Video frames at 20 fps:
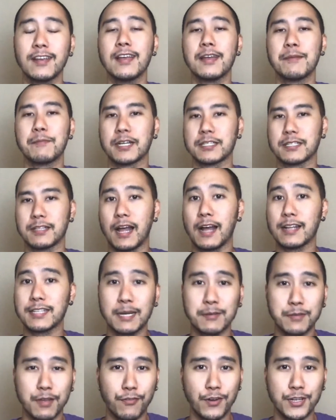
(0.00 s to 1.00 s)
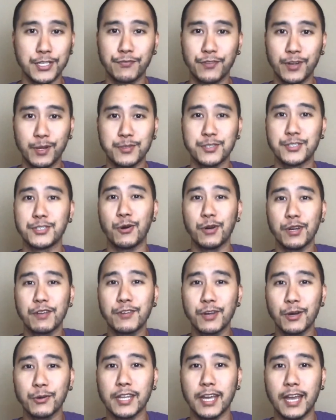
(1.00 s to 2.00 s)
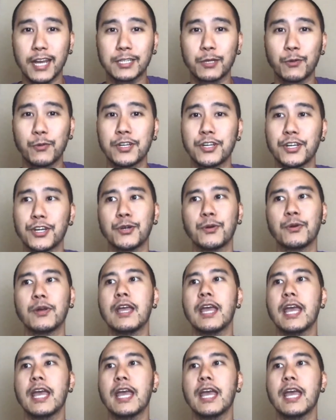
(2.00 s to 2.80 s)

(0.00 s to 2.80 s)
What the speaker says: Because a lot of times our friends and families don't even know what the heck that we do,